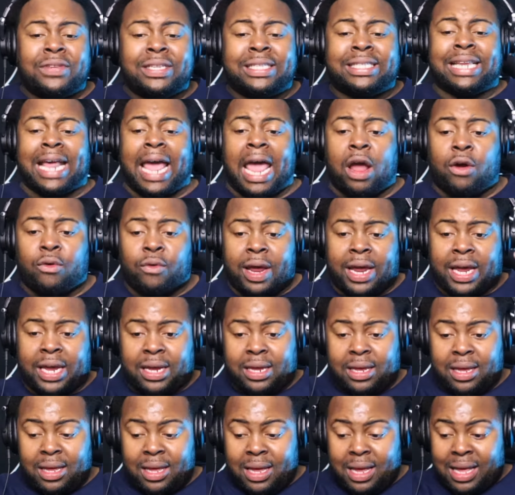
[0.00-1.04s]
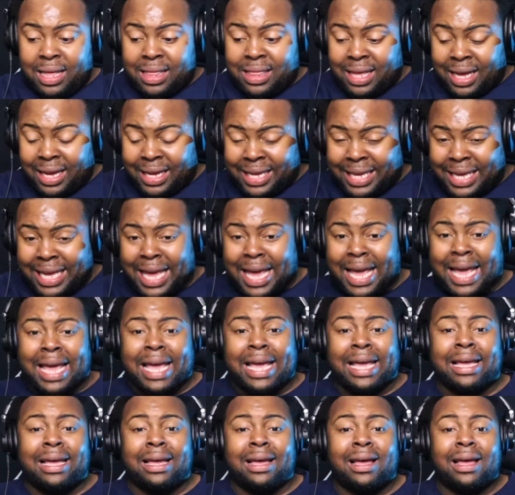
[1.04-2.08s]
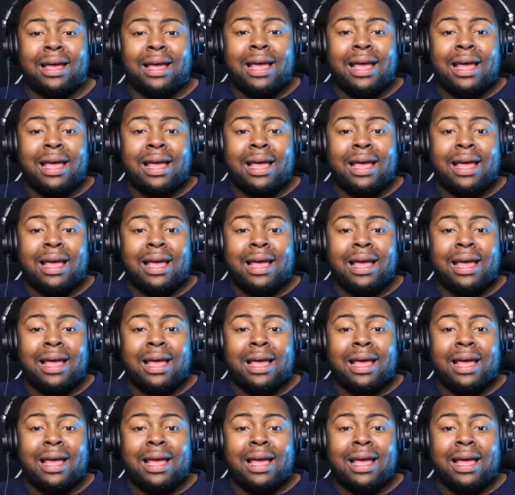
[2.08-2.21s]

Derrick the King